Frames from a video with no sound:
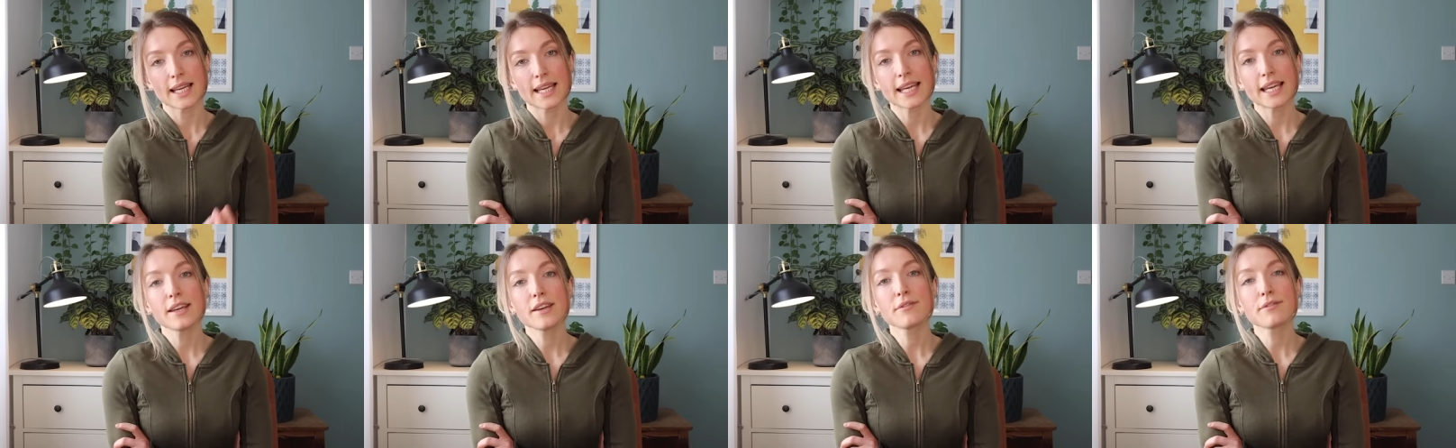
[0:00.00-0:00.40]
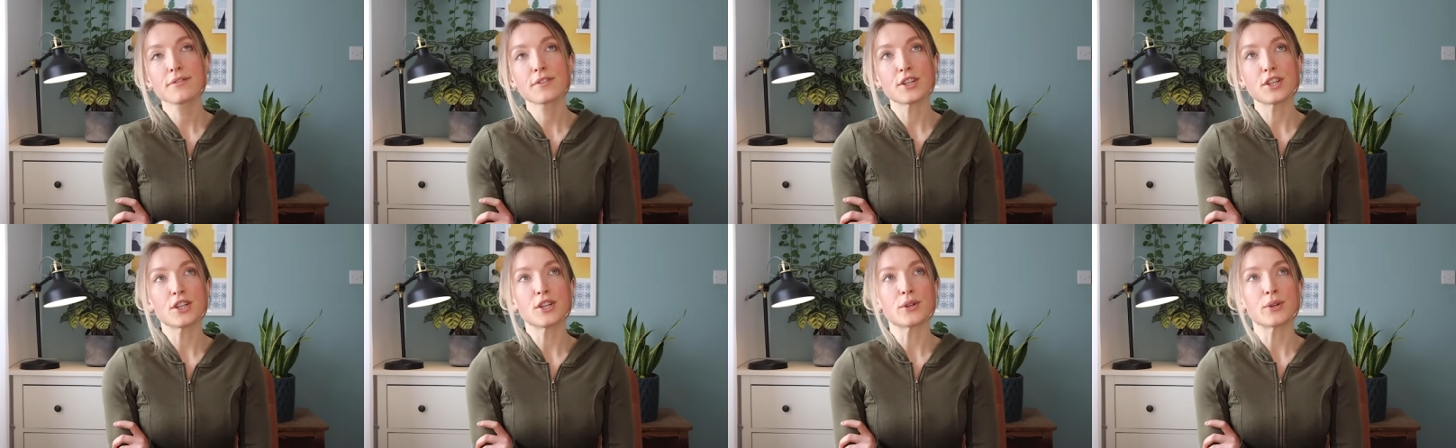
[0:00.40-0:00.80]
If
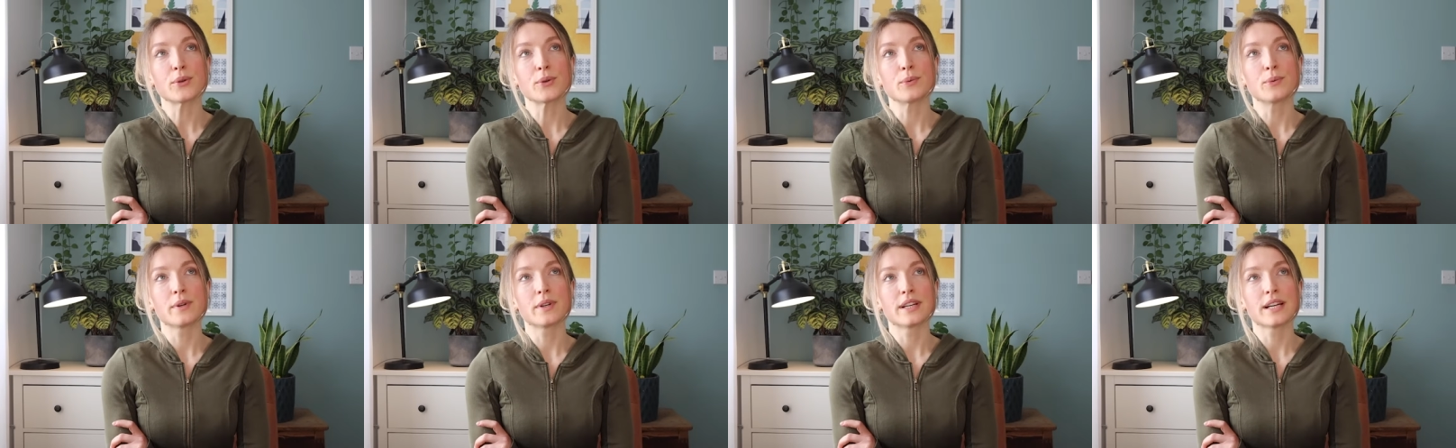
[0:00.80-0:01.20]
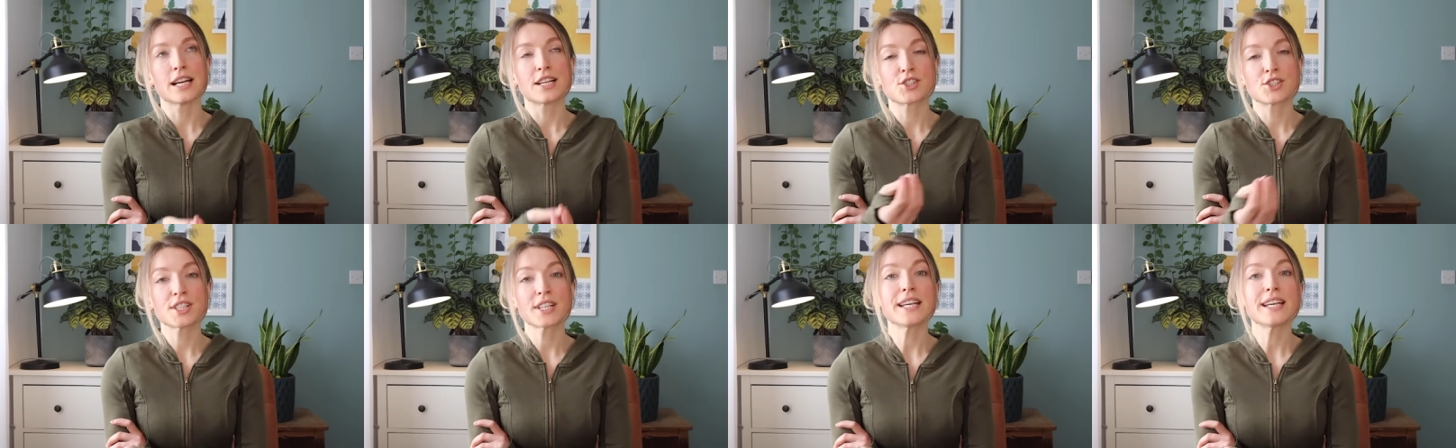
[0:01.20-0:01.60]
you
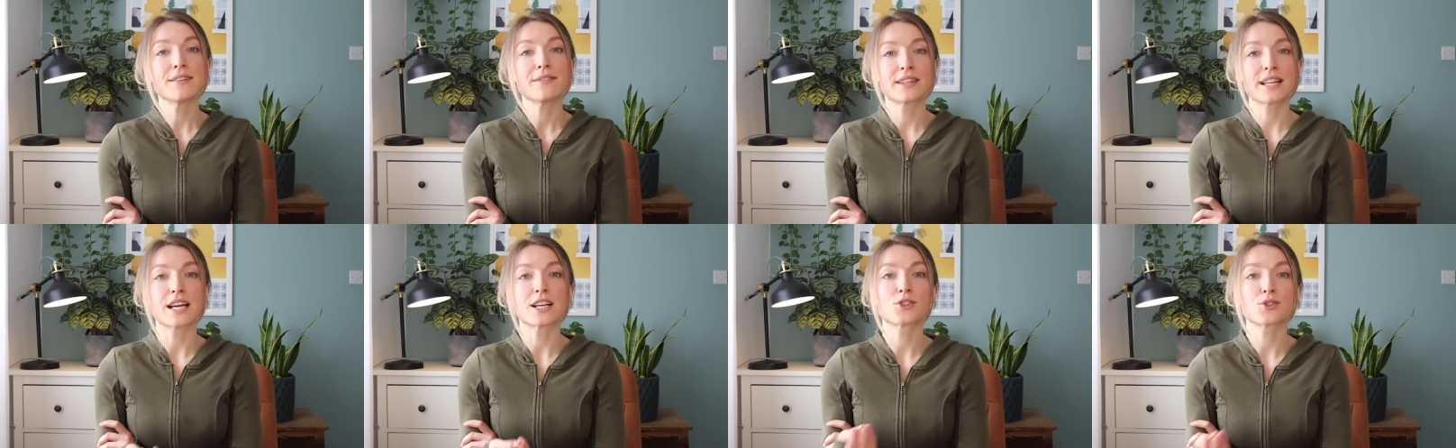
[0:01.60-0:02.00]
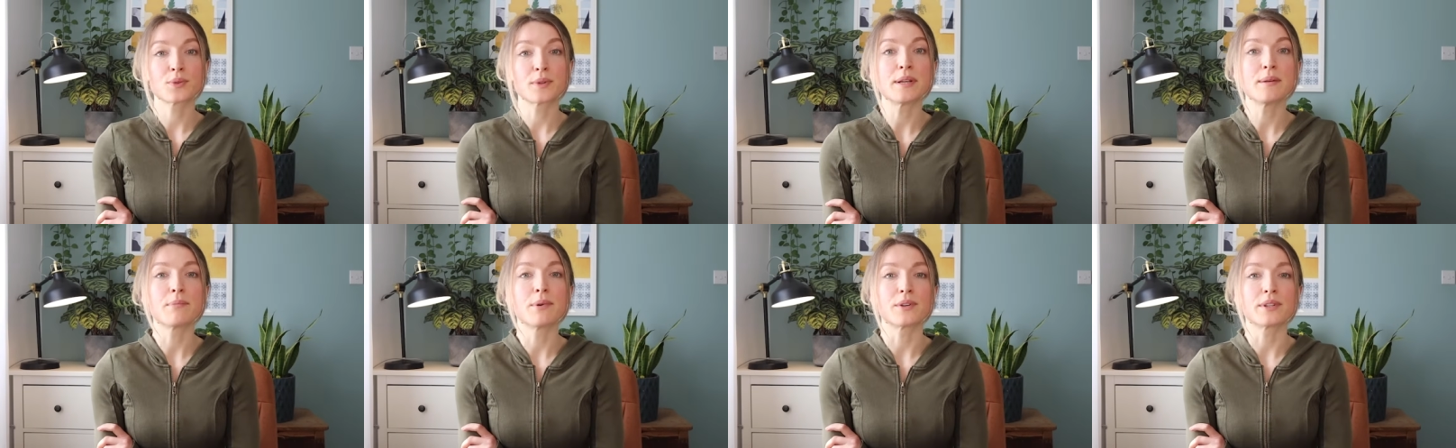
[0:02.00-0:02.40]
achieve that
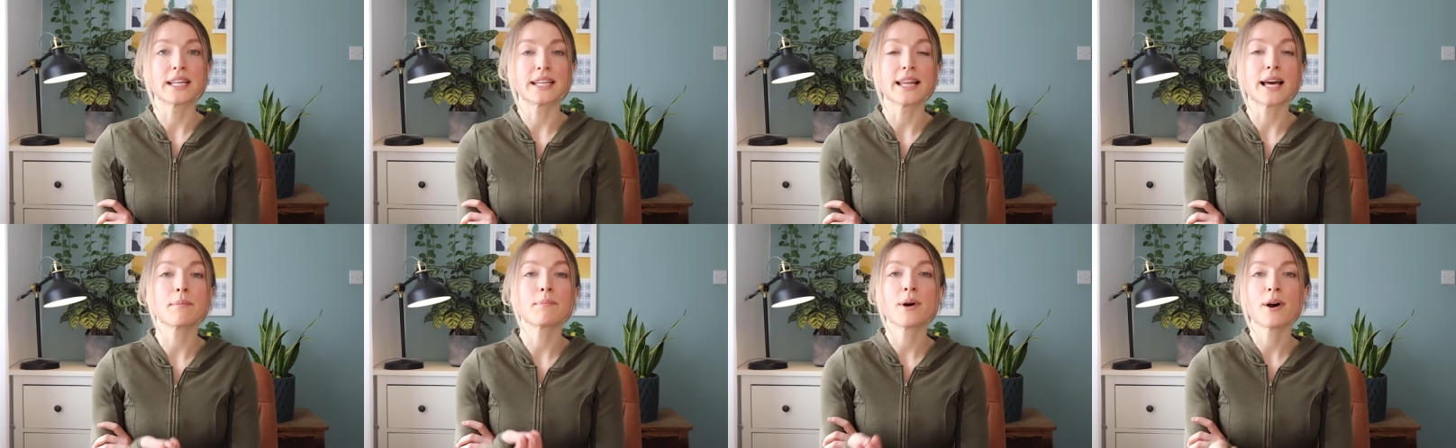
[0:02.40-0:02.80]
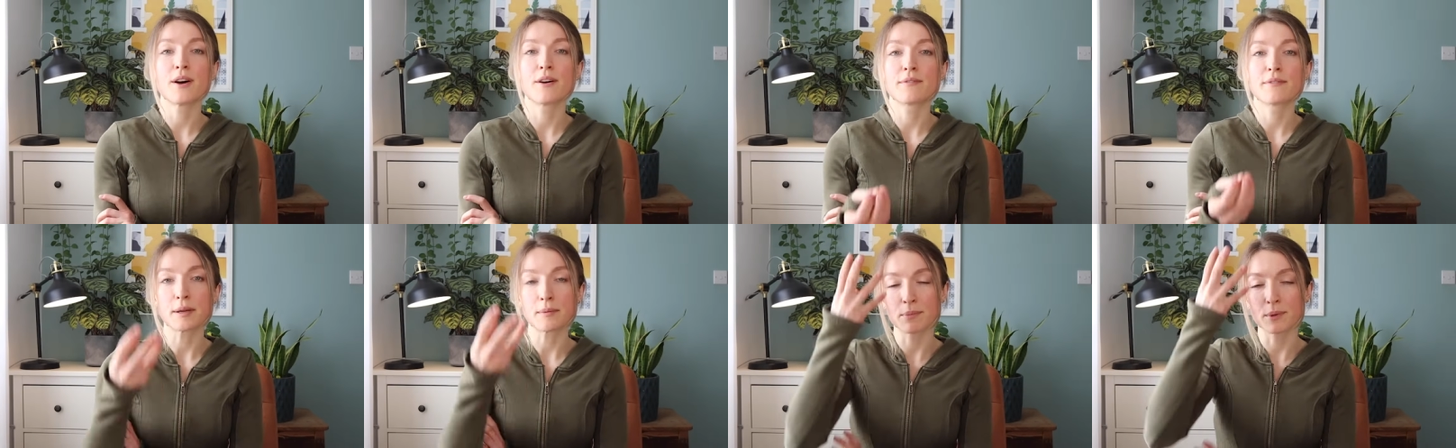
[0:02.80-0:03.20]
dream body, that
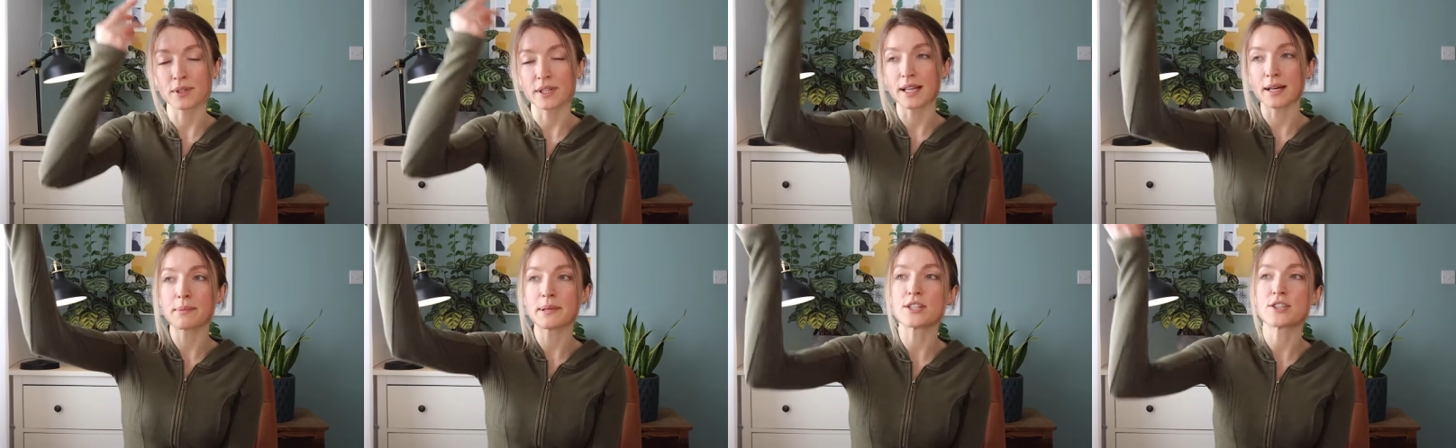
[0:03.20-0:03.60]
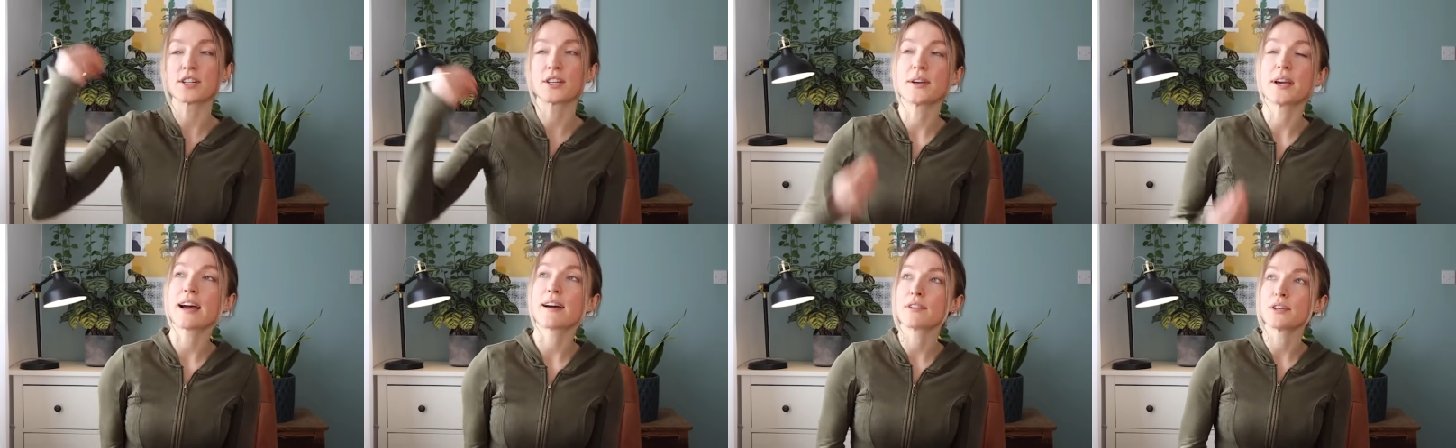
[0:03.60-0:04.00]
perfect body, that picture
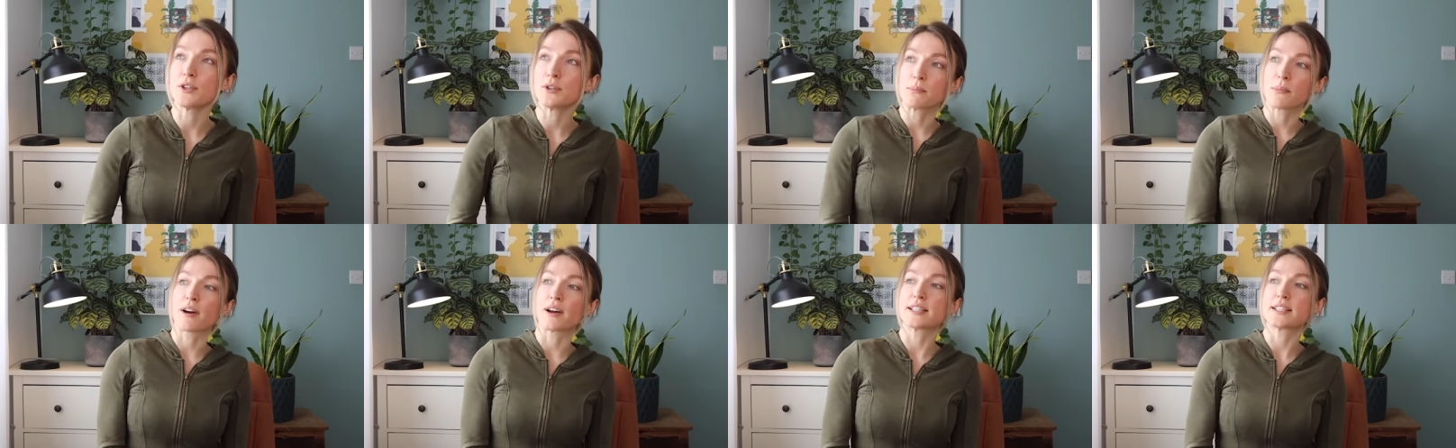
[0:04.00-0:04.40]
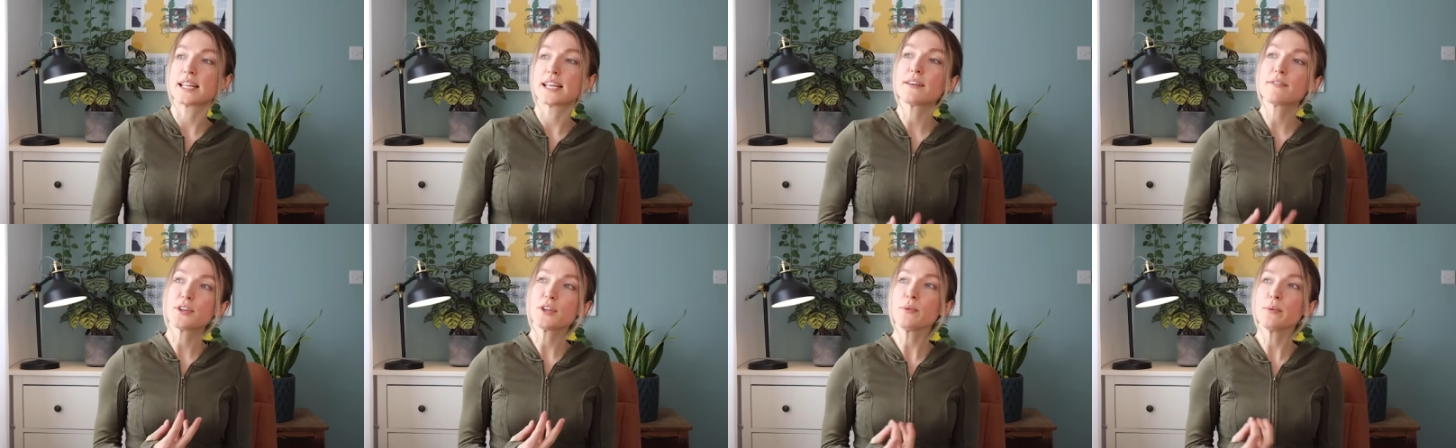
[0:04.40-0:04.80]
you have in your mind,
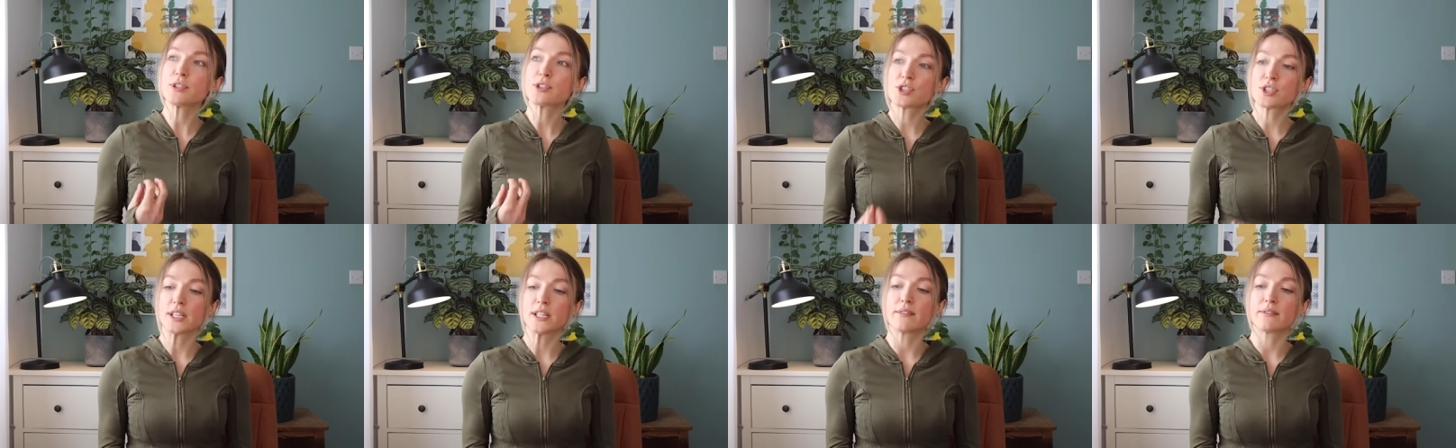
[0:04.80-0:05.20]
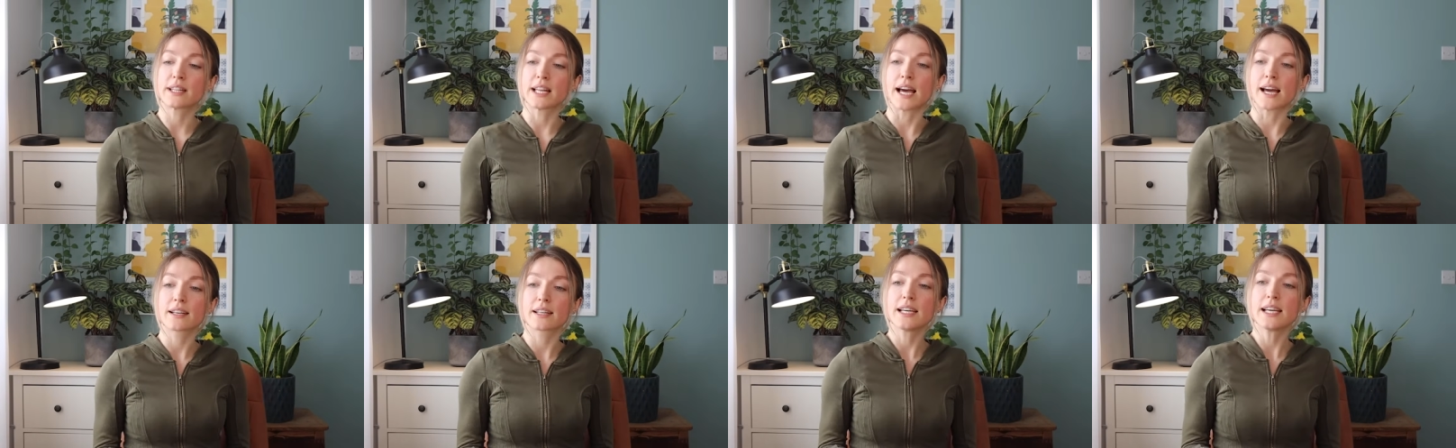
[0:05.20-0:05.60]
if you achieve
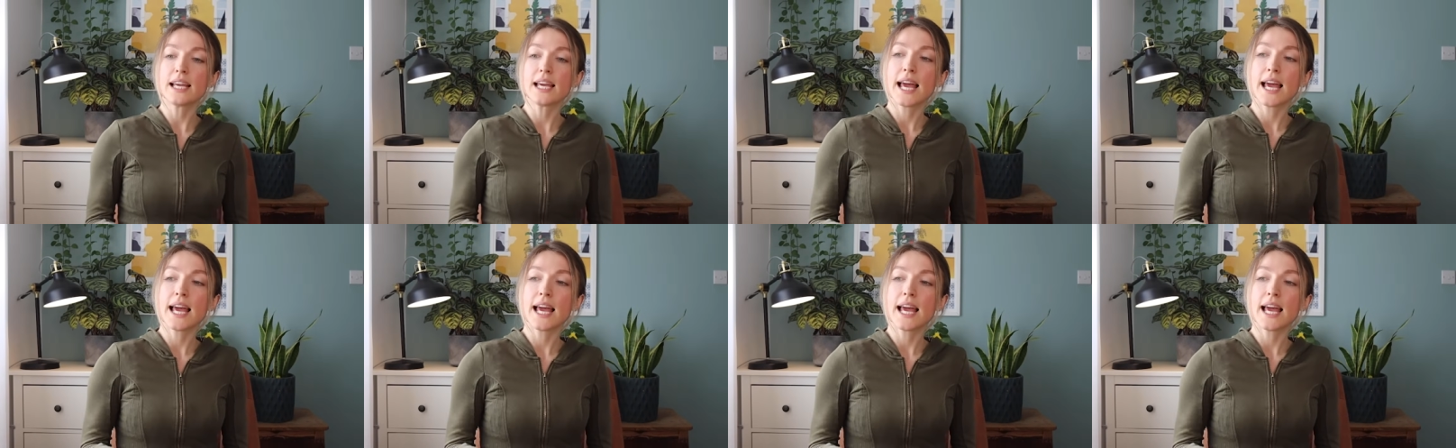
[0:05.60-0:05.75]
that